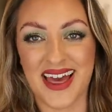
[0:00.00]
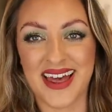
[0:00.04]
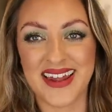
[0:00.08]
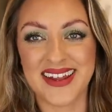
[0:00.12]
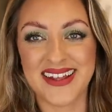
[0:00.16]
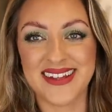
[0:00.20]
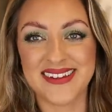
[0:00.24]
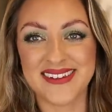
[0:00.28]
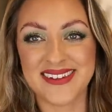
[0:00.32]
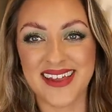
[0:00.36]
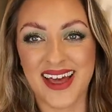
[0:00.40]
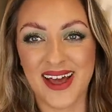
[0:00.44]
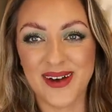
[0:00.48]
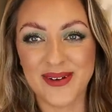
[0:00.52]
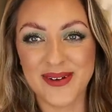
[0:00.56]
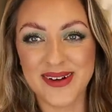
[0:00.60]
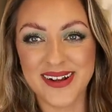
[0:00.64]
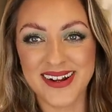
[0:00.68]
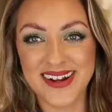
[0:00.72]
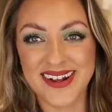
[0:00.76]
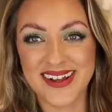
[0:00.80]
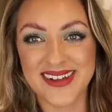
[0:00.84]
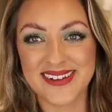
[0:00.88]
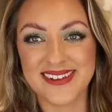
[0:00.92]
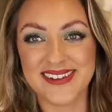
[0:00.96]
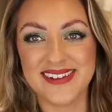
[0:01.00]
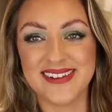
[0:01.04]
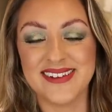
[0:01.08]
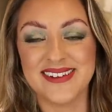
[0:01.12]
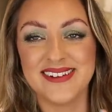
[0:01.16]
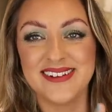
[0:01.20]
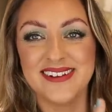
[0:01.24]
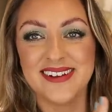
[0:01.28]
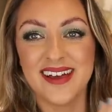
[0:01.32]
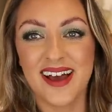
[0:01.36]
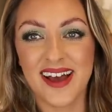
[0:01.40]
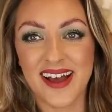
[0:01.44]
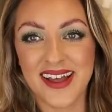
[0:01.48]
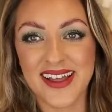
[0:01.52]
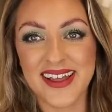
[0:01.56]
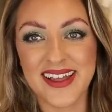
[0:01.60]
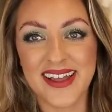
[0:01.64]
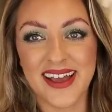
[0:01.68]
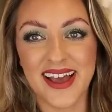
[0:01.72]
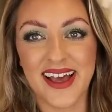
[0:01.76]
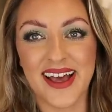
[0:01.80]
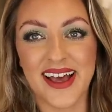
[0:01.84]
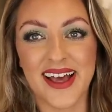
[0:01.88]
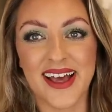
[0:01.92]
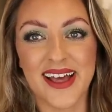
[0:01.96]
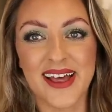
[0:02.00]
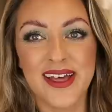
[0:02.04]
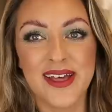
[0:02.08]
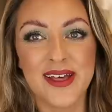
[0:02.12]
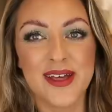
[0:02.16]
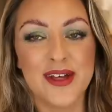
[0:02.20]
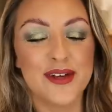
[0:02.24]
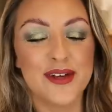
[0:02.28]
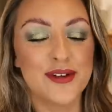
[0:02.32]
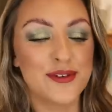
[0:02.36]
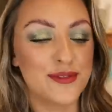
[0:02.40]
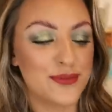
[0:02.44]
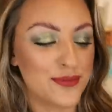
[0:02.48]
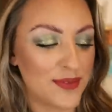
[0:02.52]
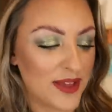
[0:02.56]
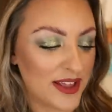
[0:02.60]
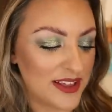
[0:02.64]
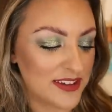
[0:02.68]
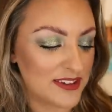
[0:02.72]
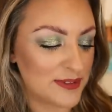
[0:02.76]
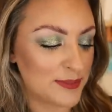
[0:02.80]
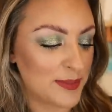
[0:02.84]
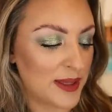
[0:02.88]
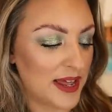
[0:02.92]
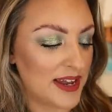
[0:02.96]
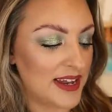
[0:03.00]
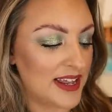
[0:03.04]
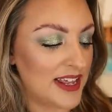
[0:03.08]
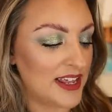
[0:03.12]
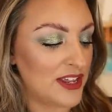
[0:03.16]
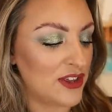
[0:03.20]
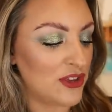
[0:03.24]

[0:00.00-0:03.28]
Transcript: and it's Hourglass's Tiger face palette.